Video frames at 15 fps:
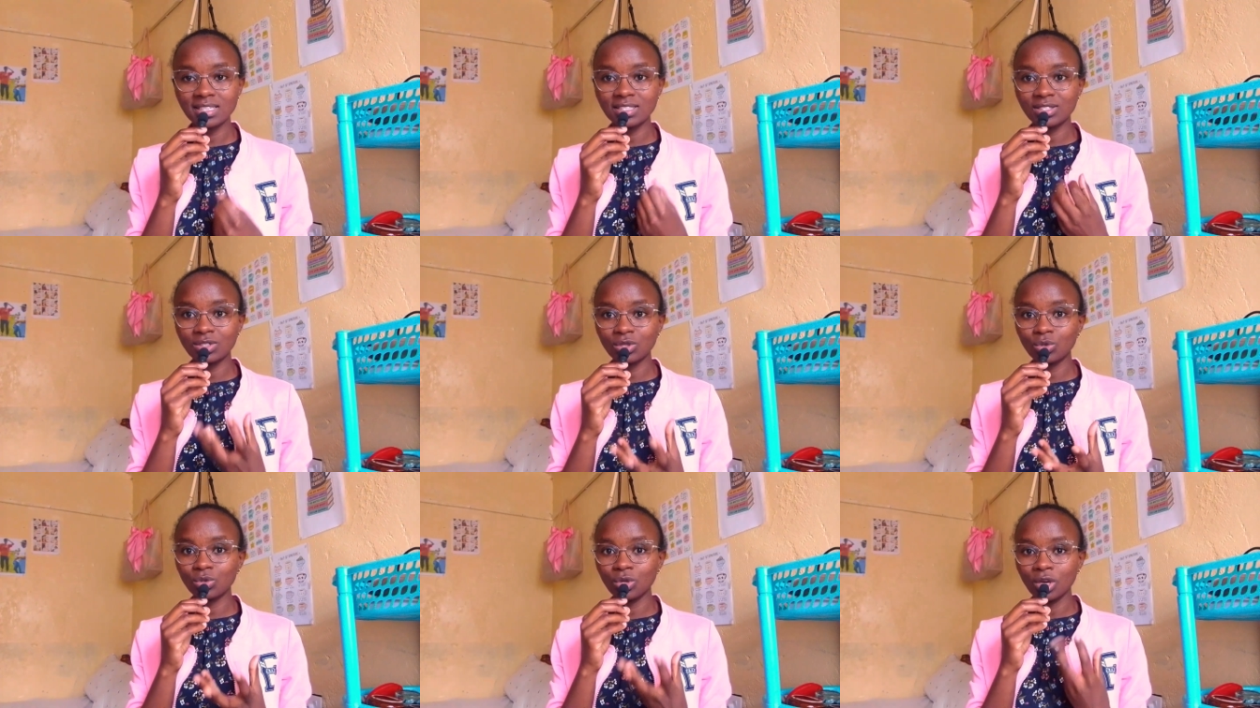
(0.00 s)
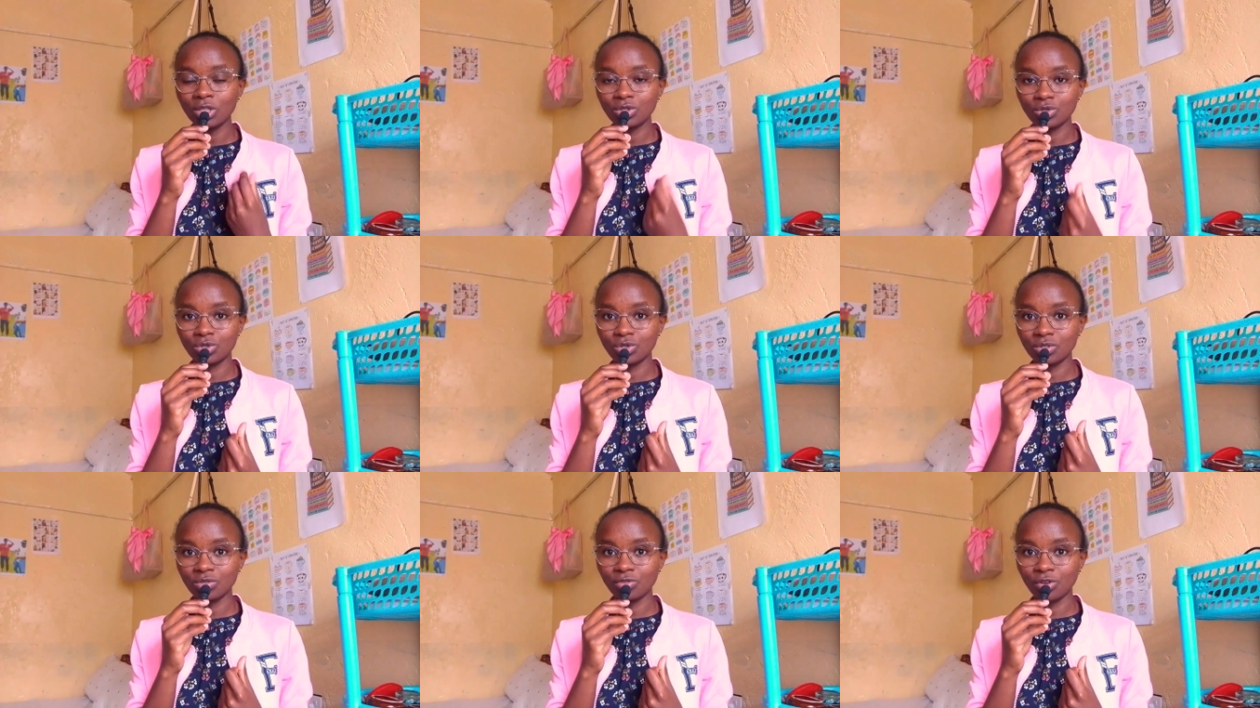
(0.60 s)
It's you to
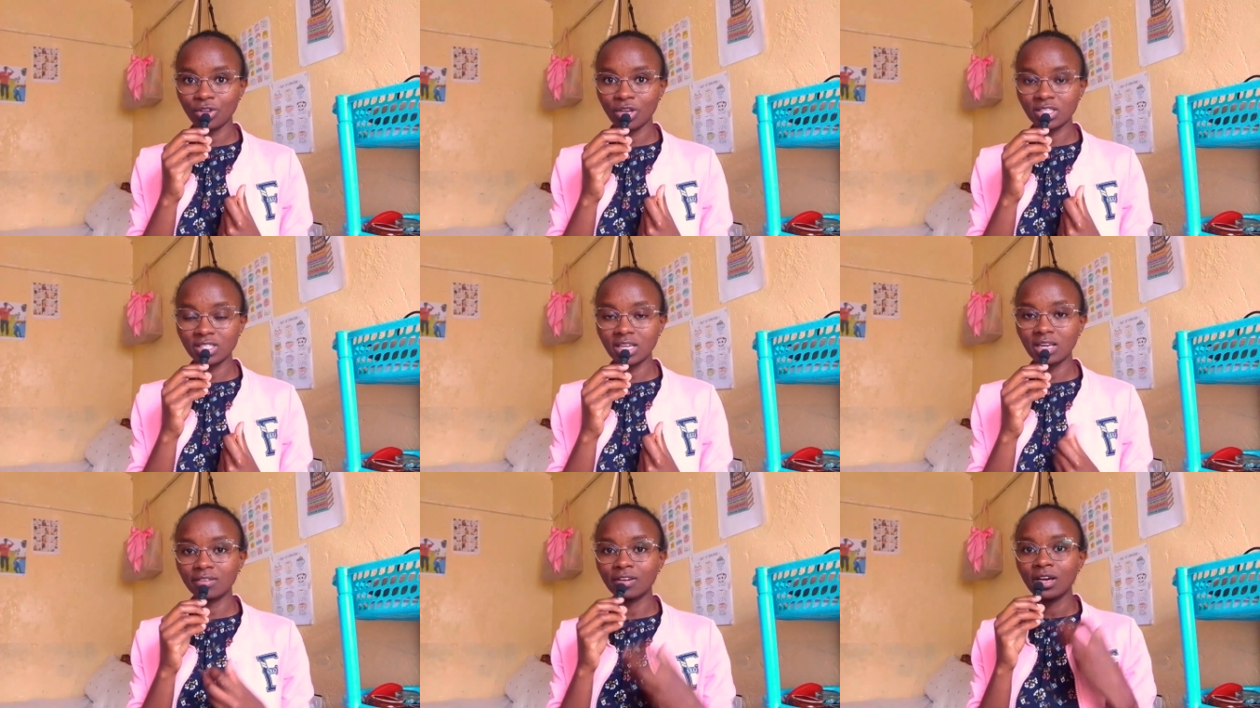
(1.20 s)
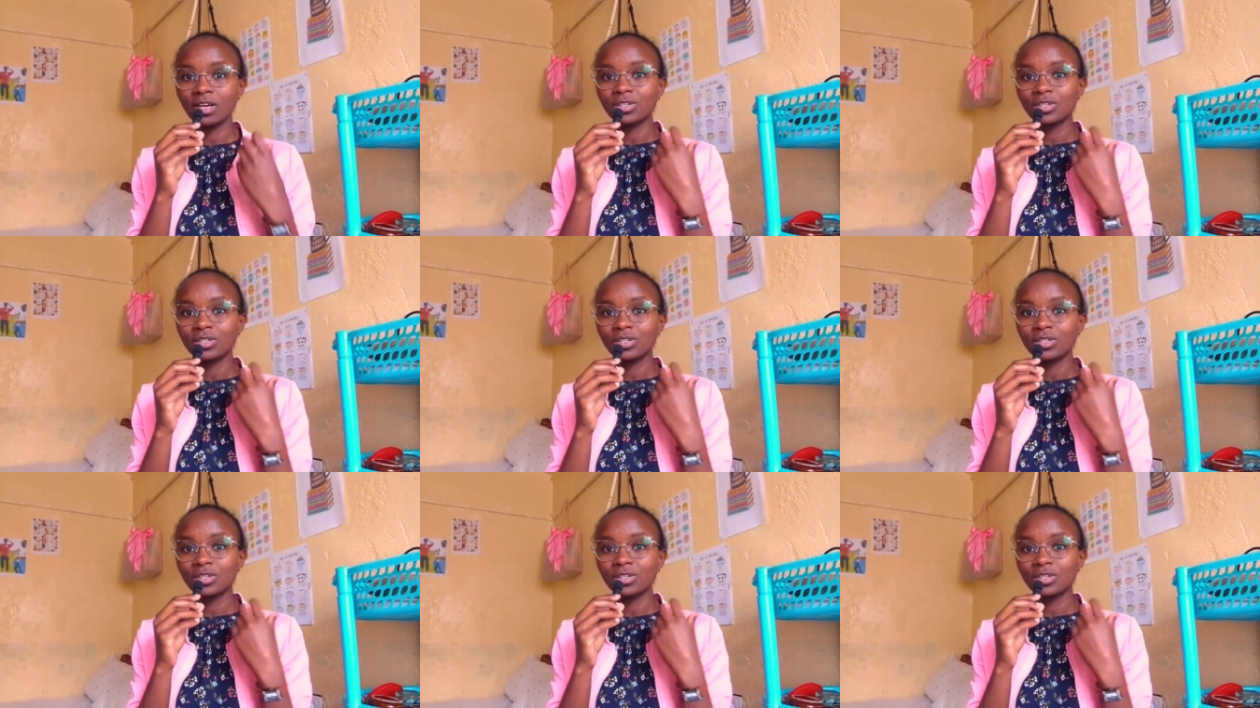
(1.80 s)
choose for yourself.